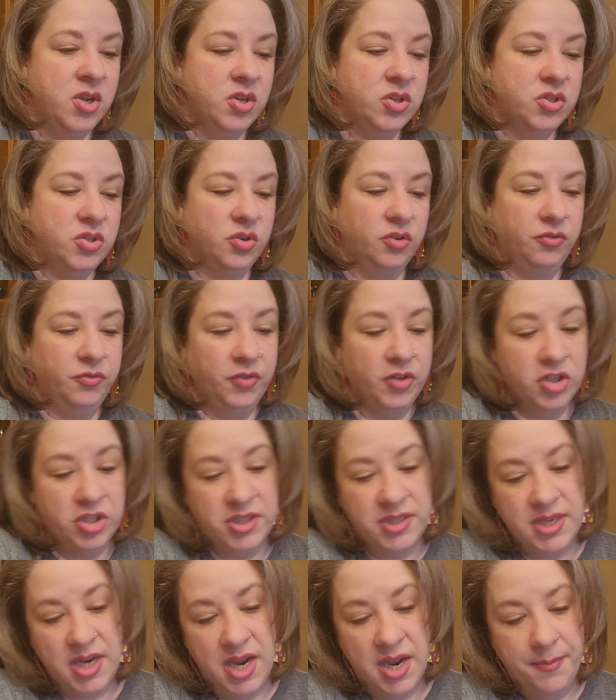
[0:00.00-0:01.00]
So
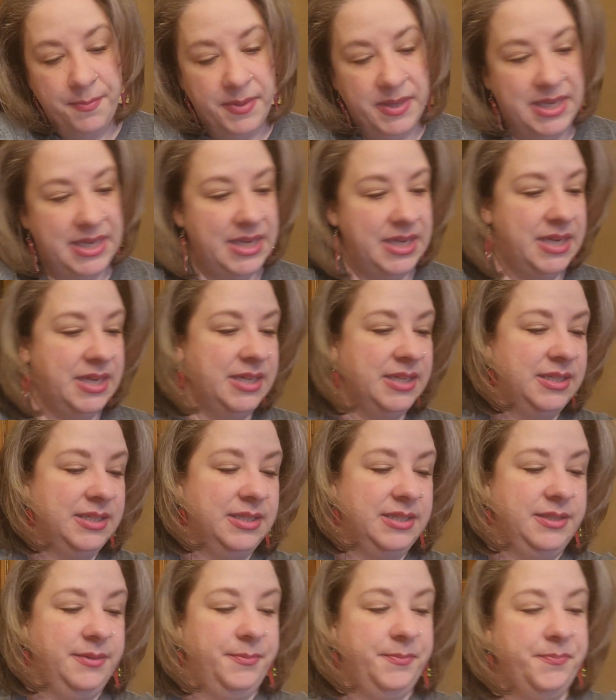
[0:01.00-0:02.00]
first up
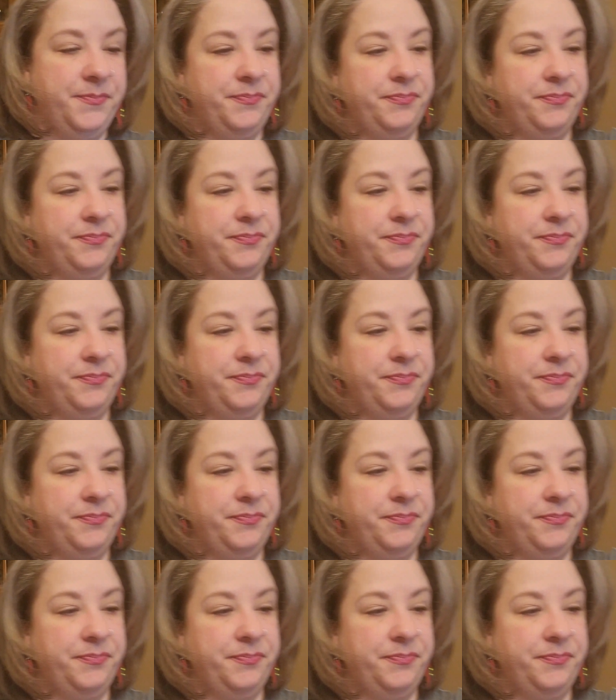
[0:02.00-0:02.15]
is